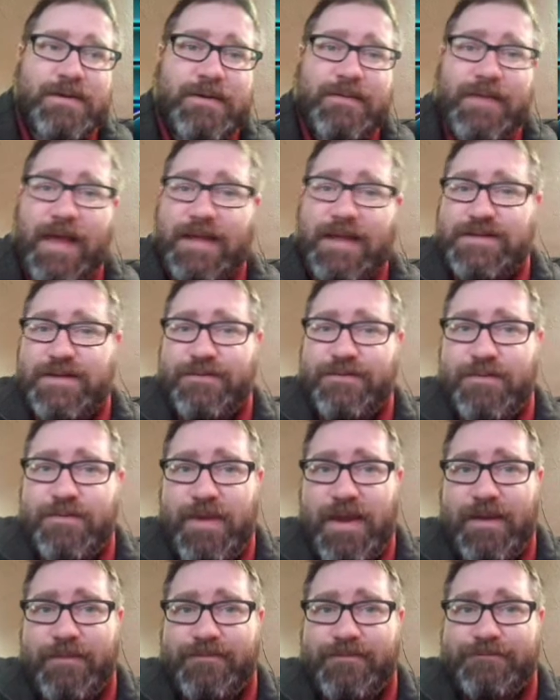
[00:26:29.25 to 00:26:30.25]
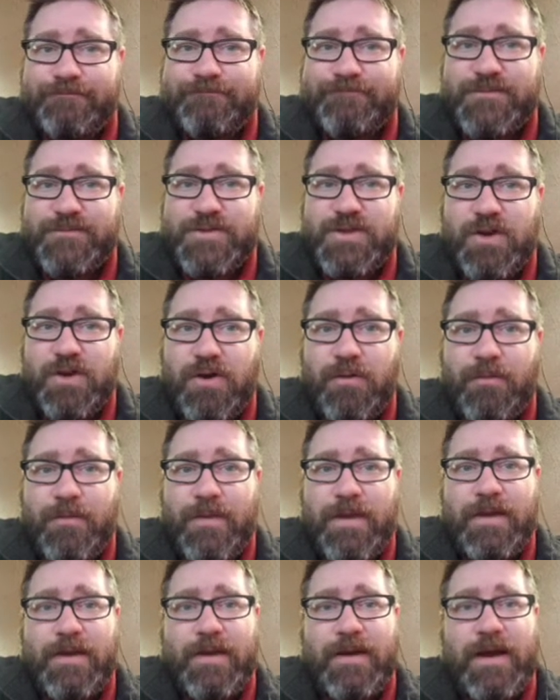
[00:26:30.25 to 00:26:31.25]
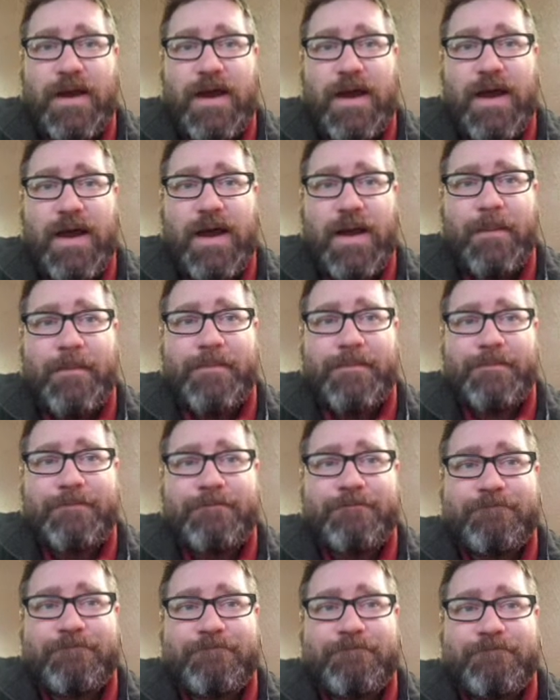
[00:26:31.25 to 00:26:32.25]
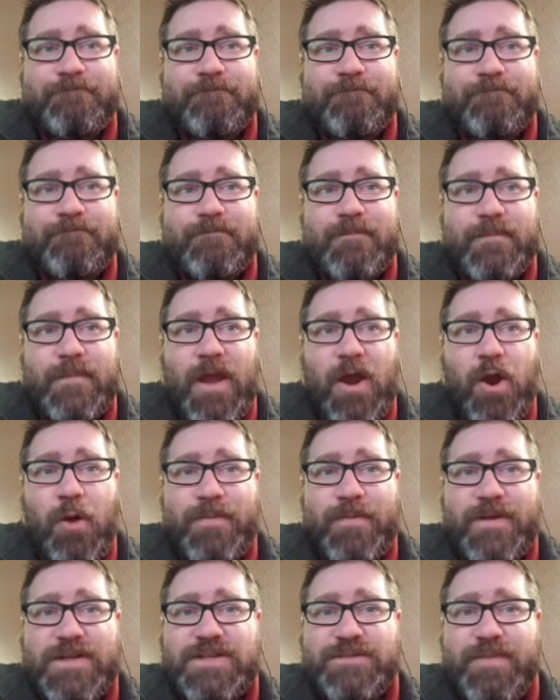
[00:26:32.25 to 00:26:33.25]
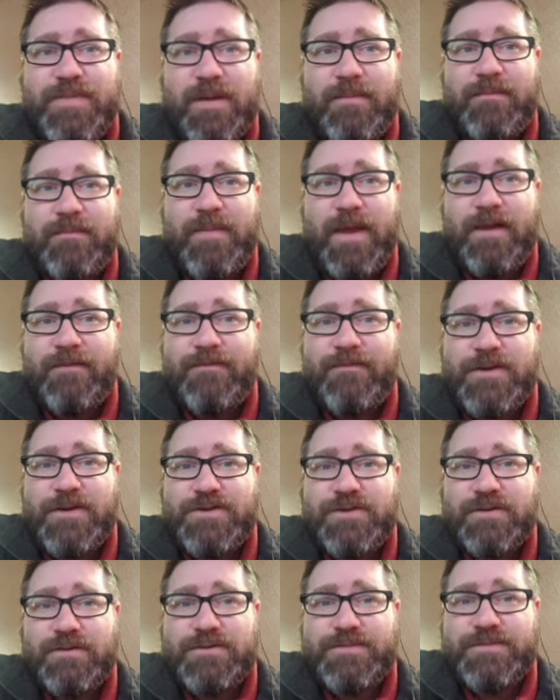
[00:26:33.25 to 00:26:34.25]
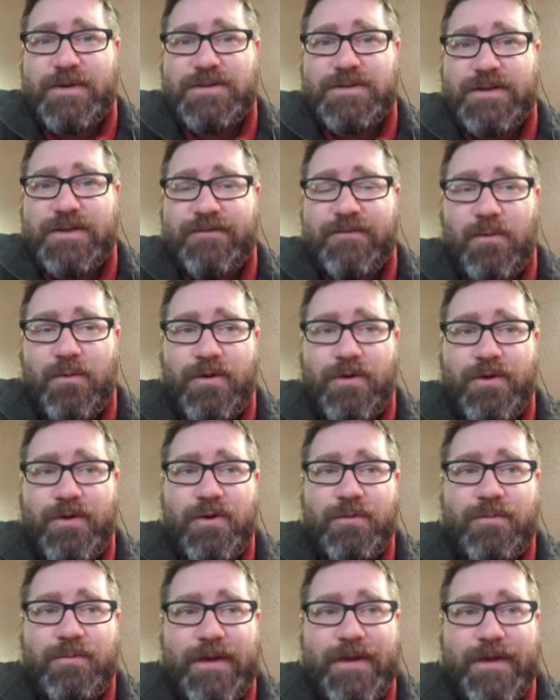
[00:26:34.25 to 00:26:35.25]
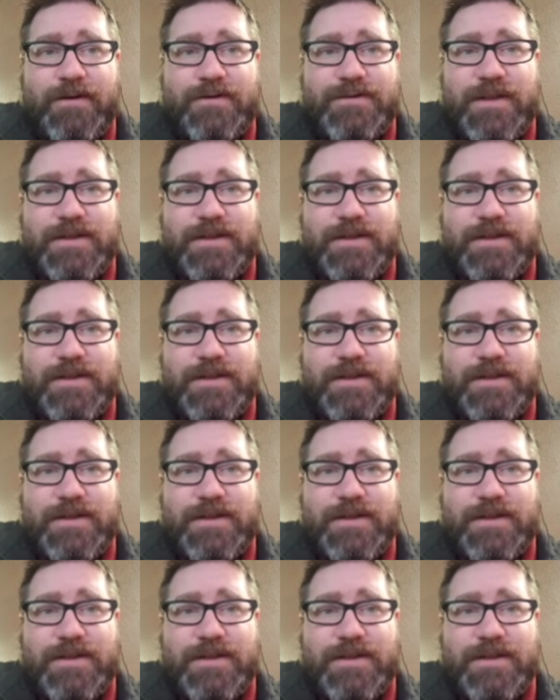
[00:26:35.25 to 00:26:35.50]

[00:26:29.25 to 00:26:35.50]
And that's it for me. So I hope this has been beneficial, especially for newer players.